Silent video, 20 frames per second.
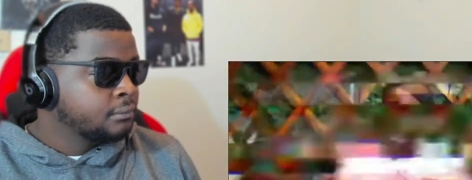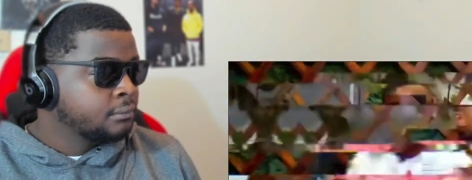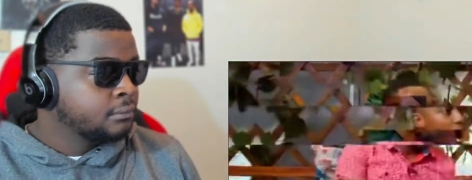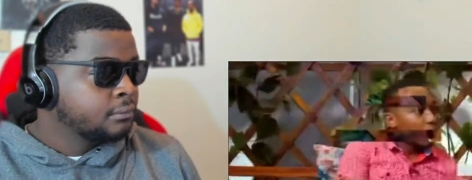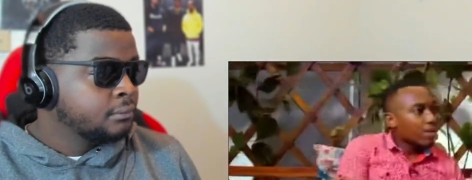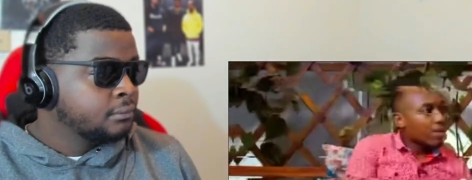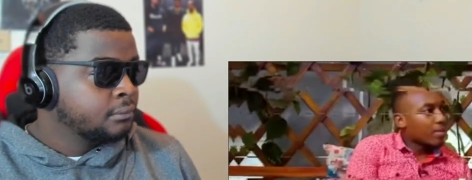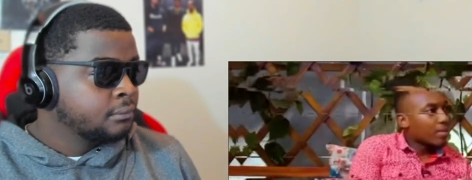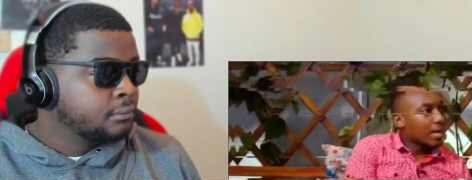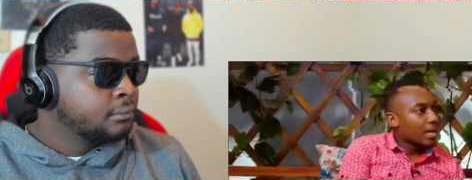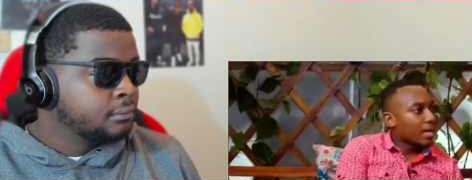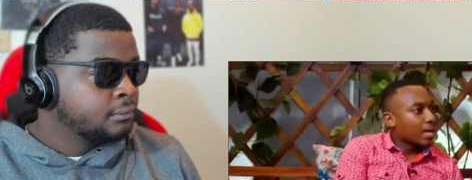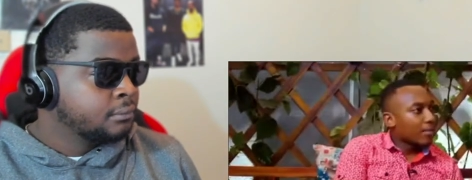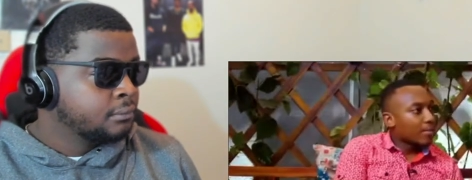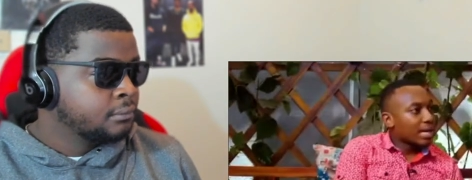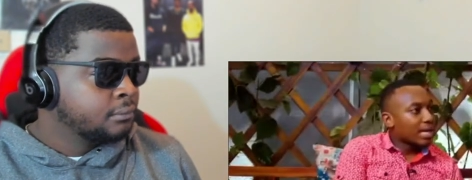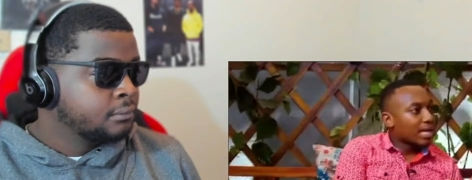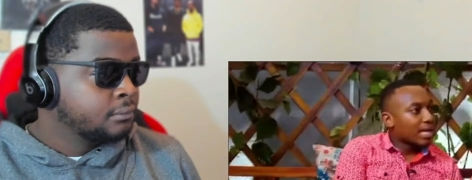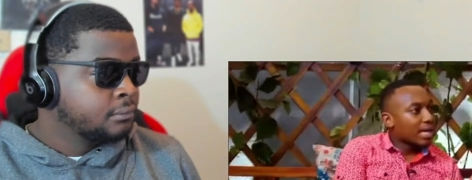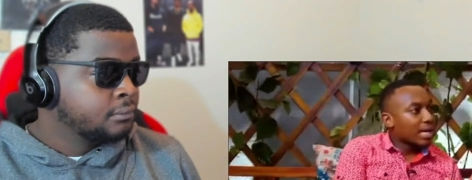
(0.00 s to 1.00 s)
Speaker 1: With all the money
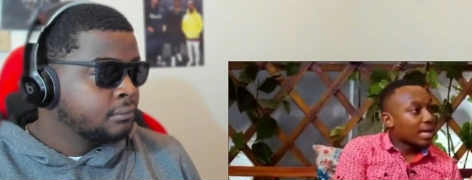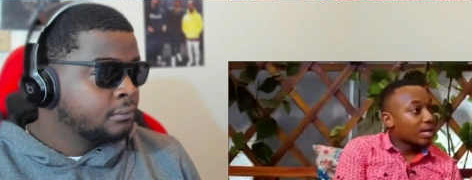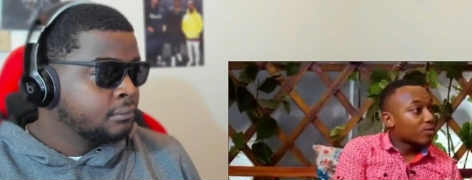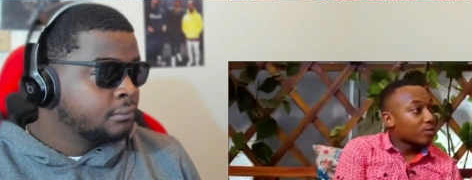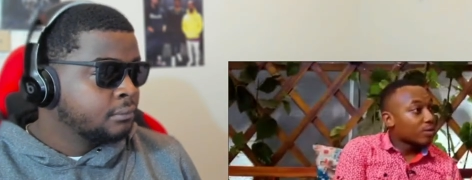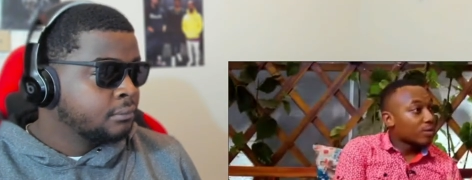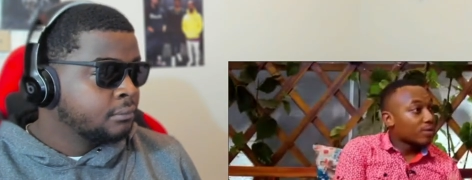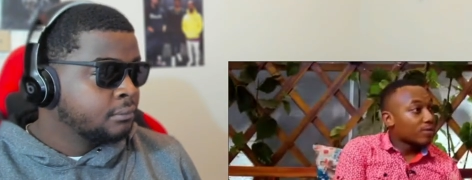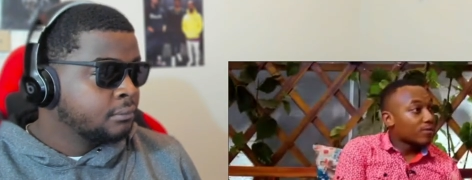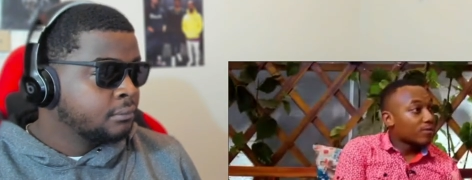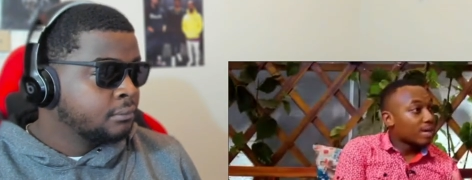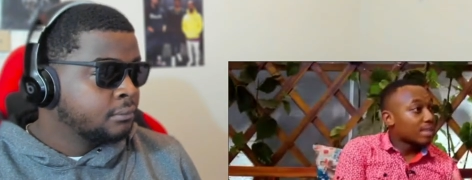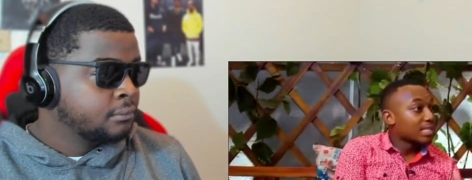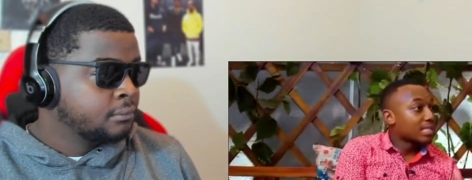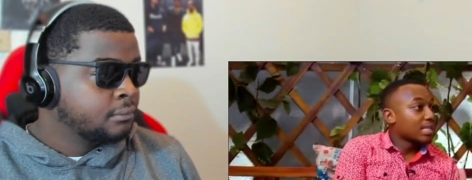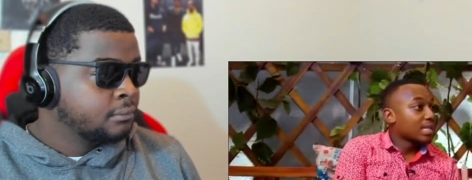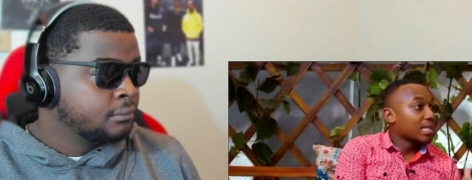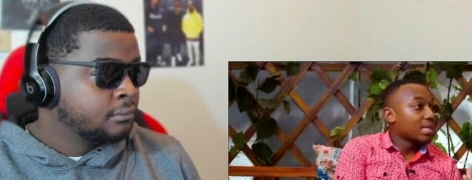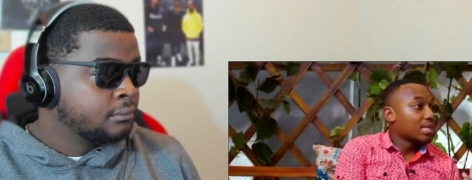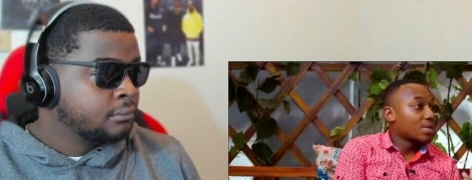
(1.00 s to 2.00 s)
you're making, are you
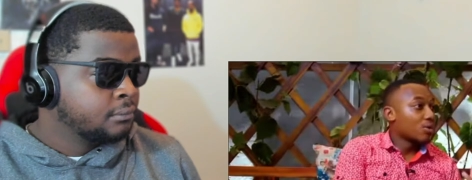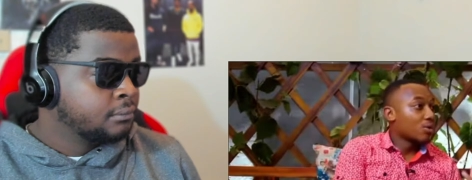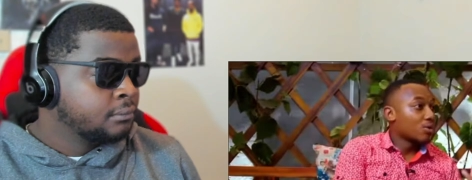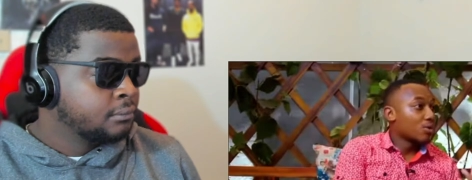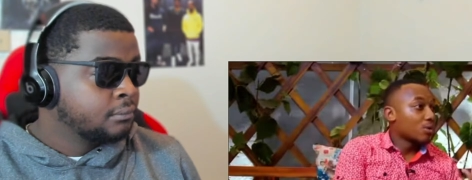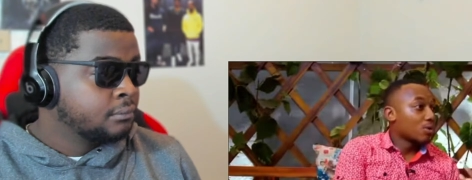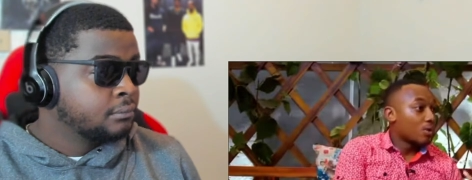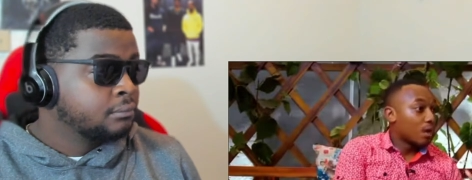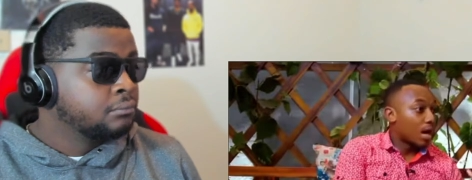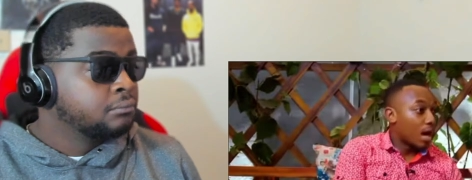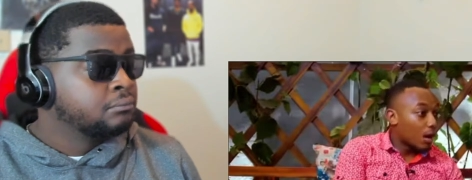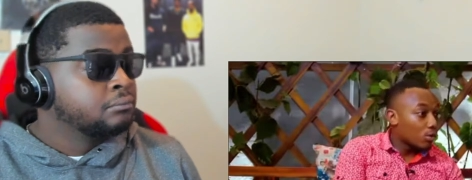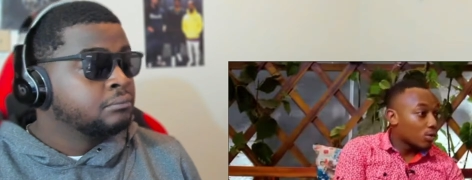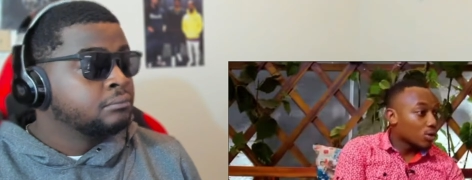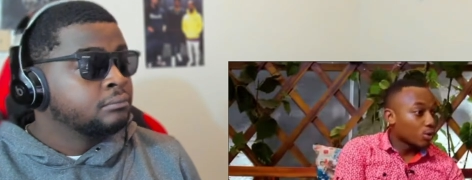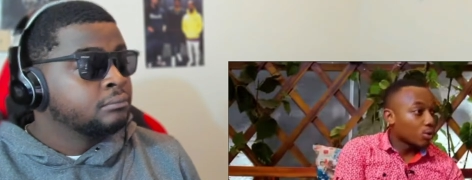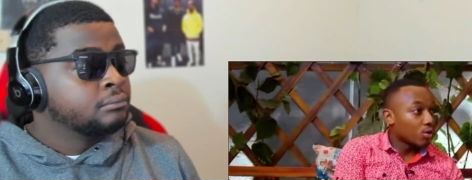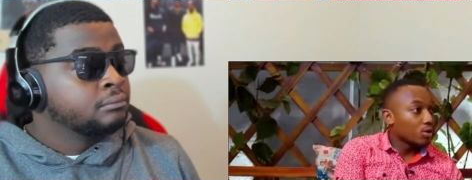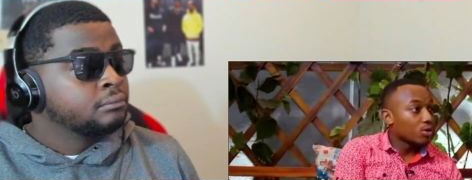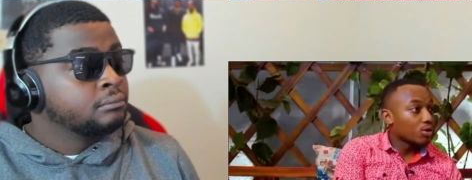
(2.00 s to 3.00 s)
investing in your
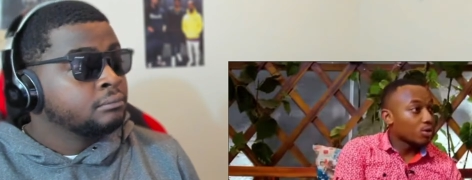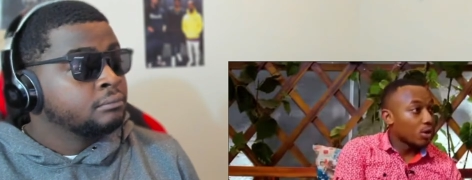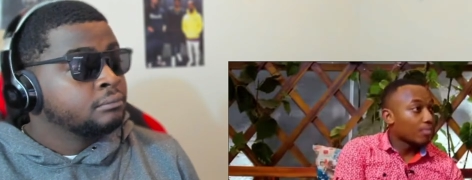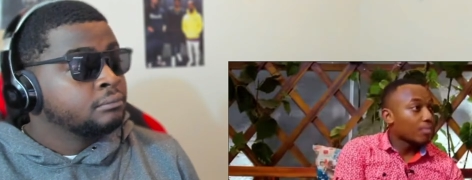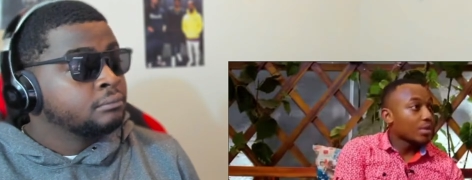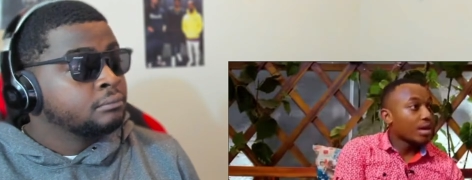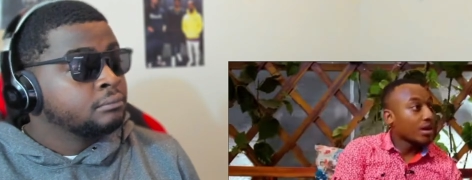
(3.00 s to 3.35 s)
outlook, your